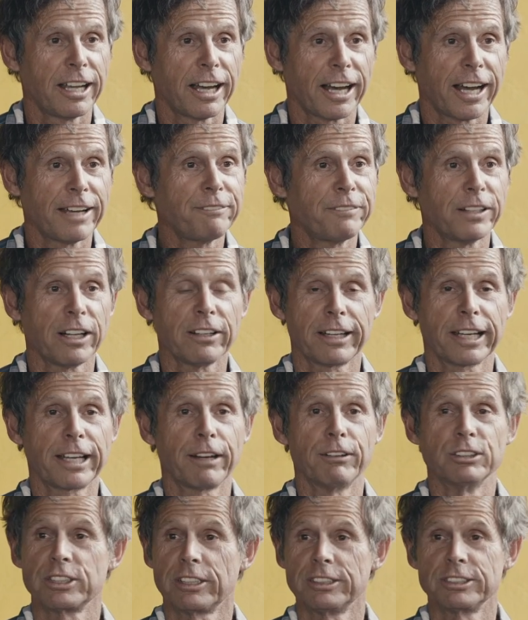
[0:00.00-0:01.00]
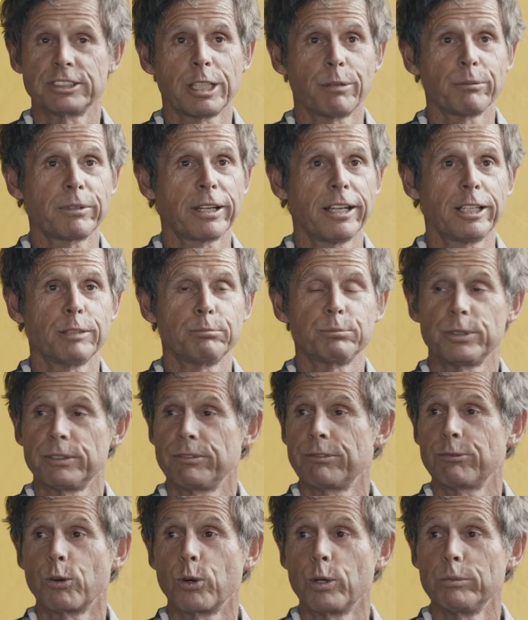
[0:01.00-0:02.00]
I felt like I was on some kind of
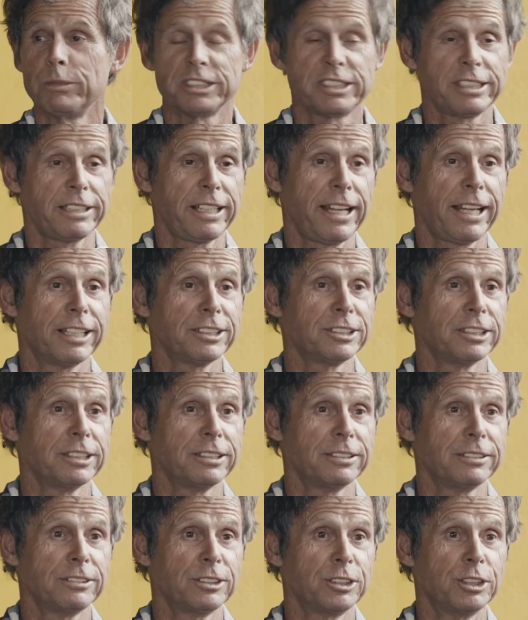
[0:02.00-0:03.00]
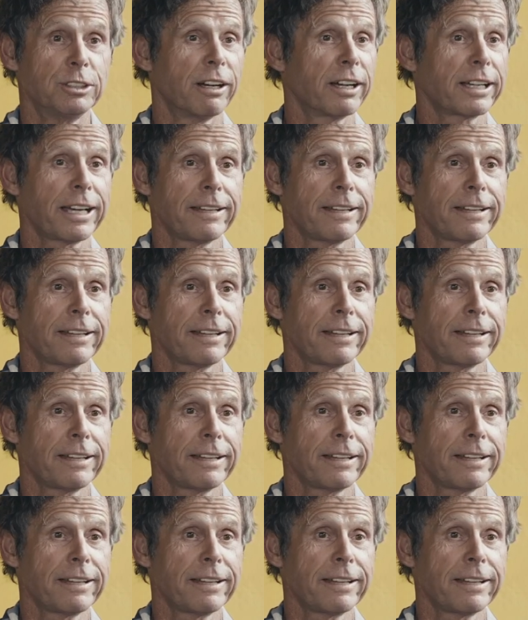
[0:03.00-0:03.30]
performance enhancing drug.